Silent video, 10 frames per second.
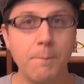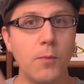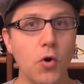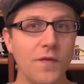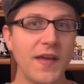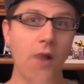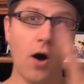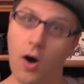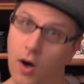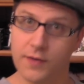
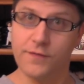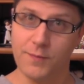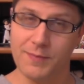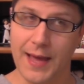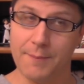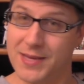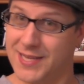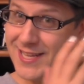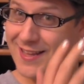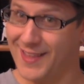Moving on from that,
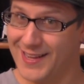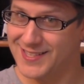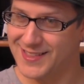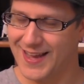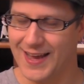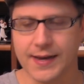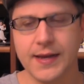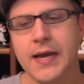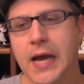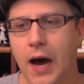because I liked that,
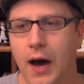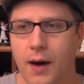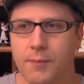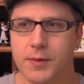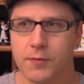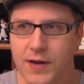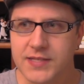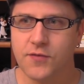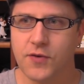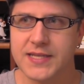the
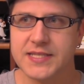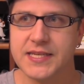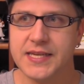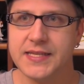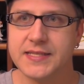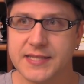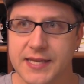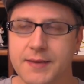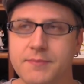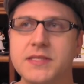rest of what I see
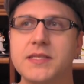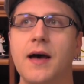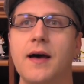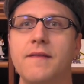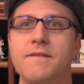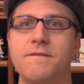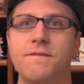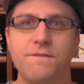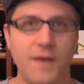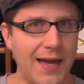seems
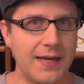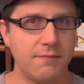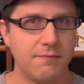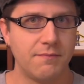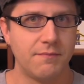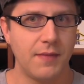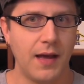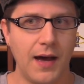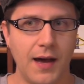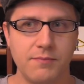fine.
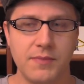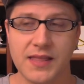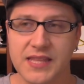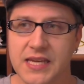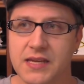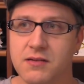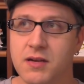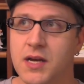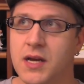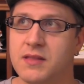
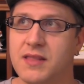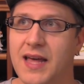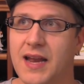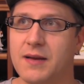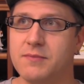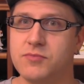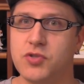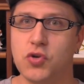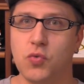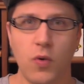Nothing that
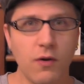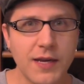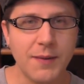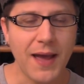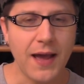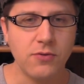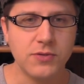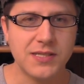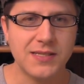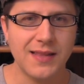I'm too worried
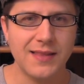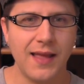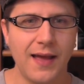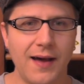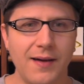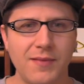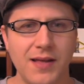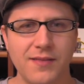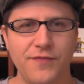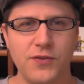about. And
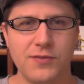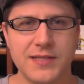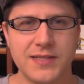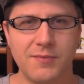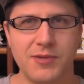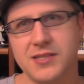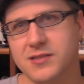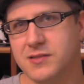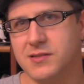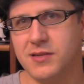a few things that I'm like,
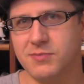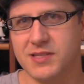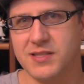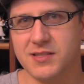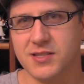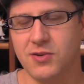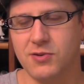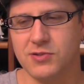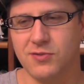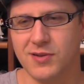oh, I hope that doesn't
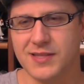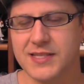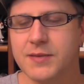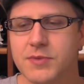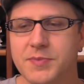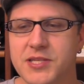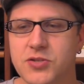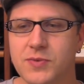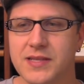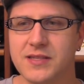go on too long. They seem to be
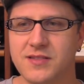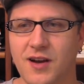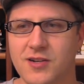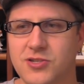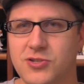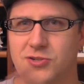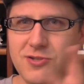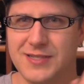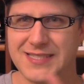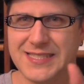doing the
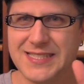doctor